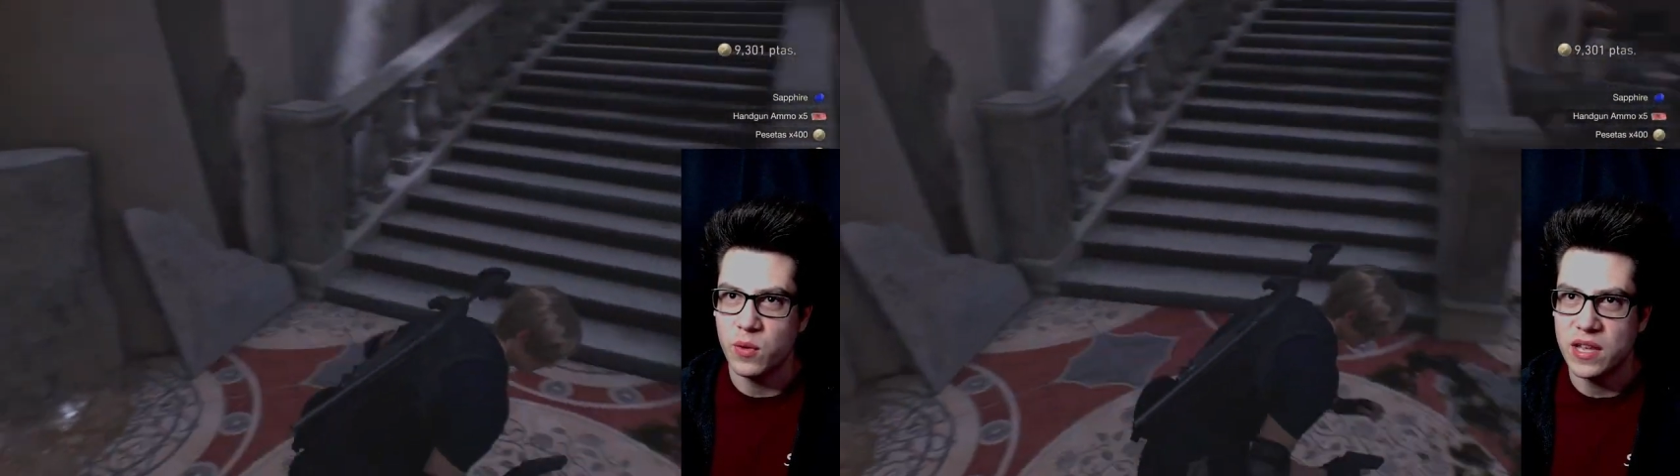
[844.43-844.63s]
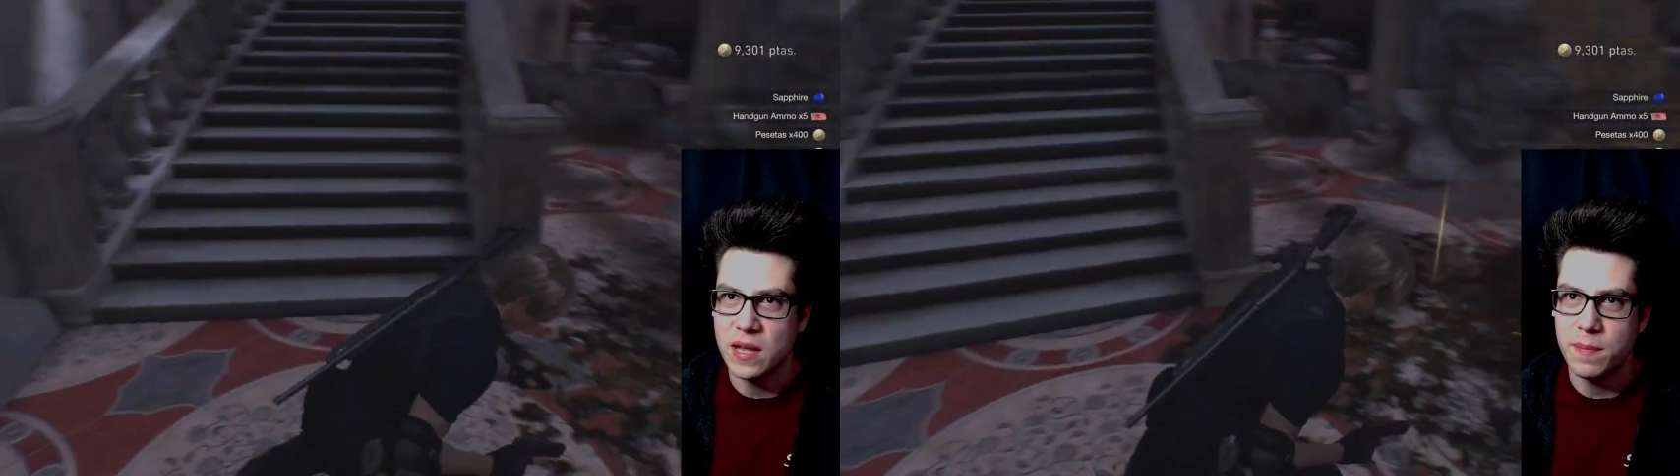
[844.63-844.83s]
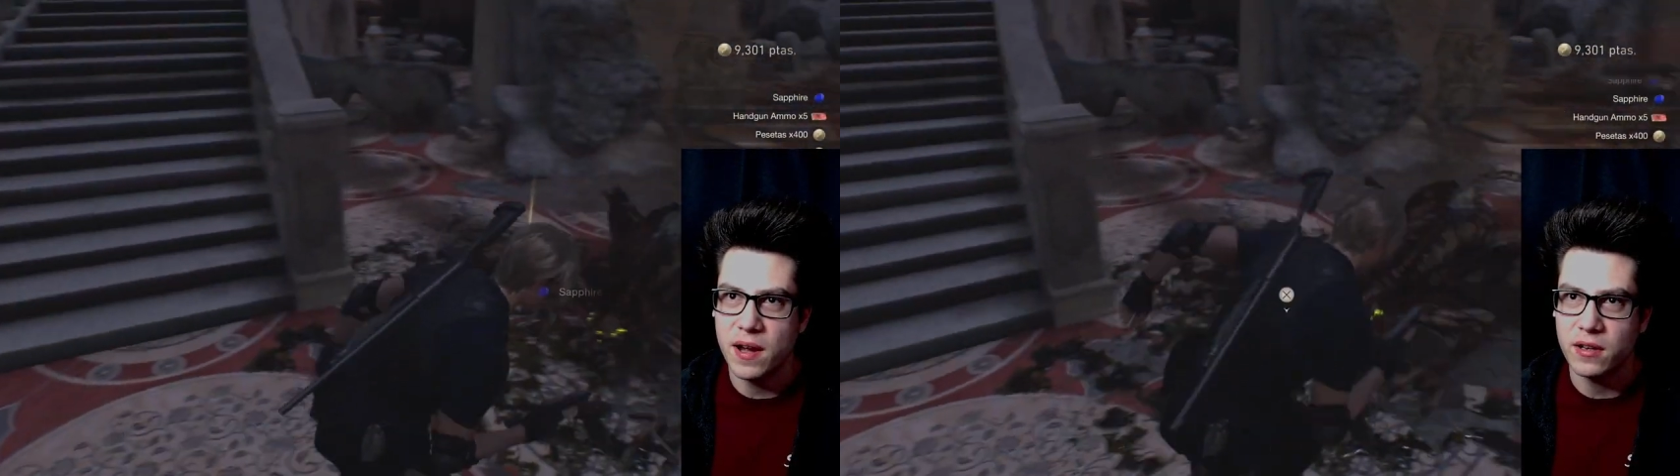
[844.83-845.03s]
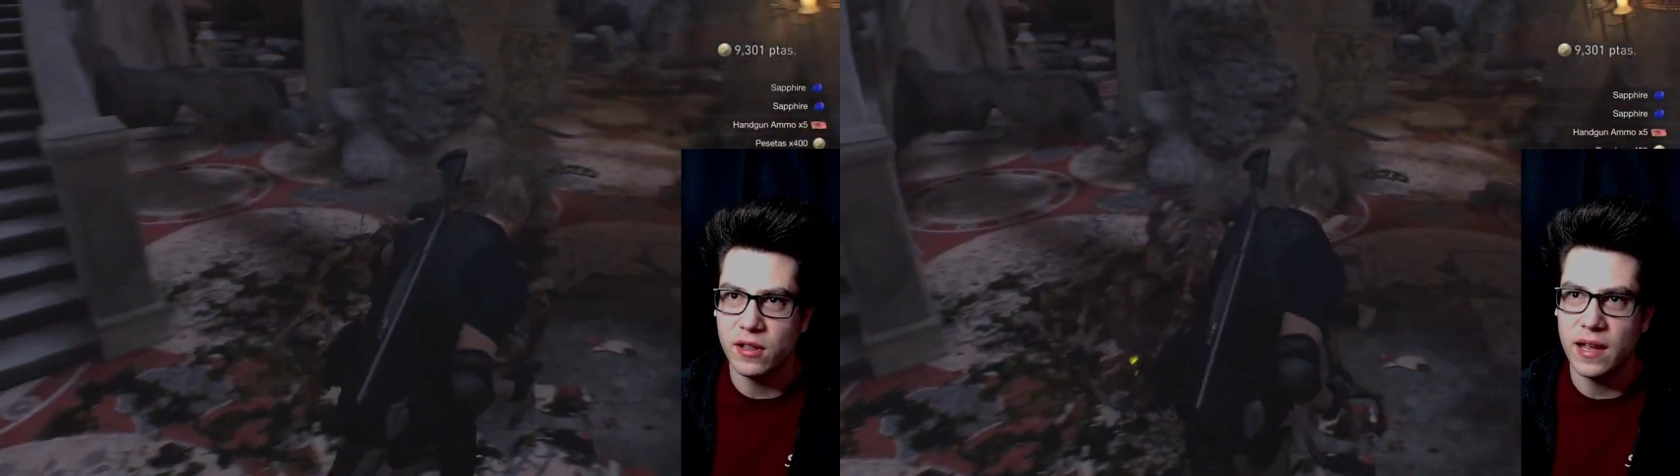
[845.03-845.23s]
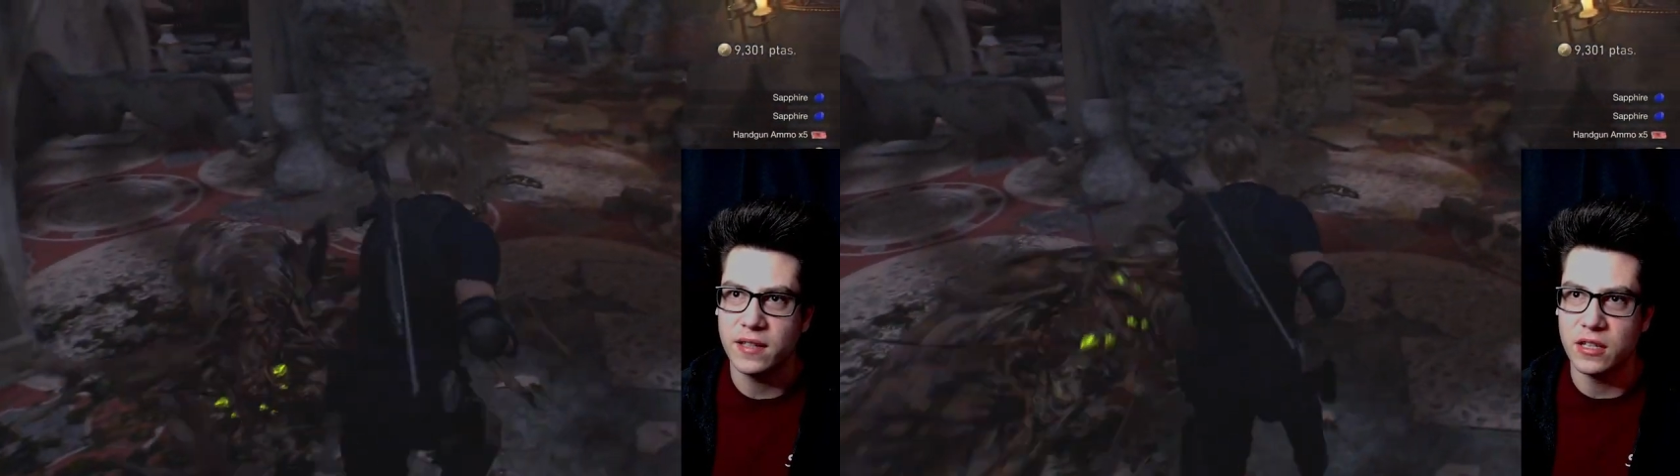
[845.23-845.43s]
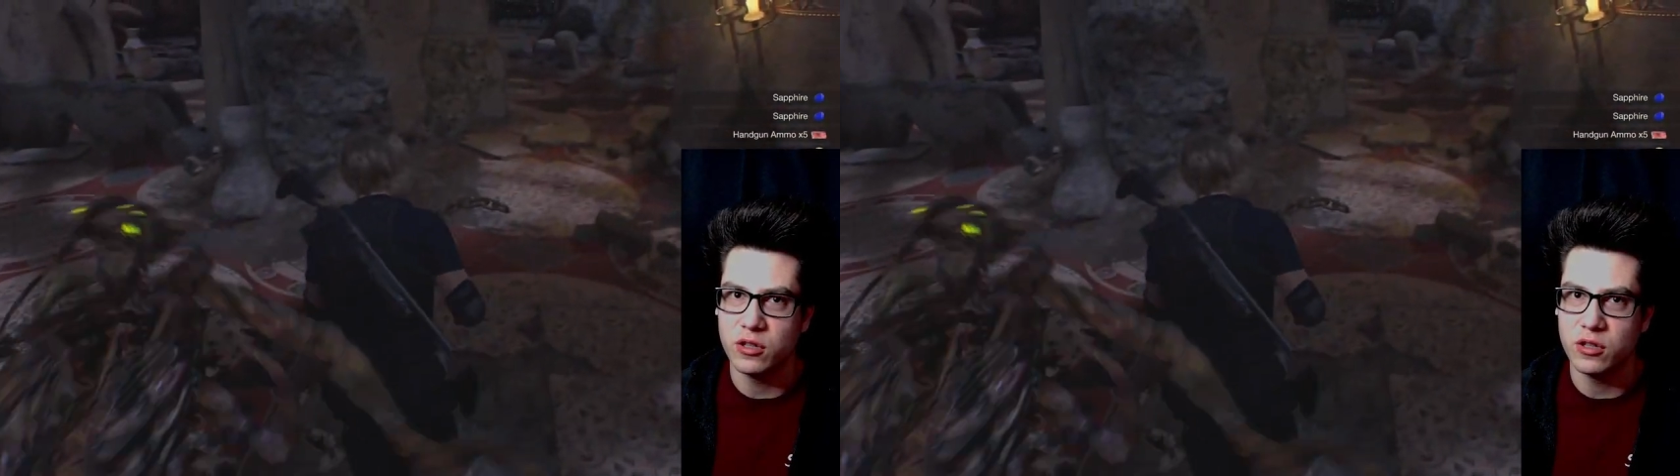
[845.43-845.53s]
we keep on collecting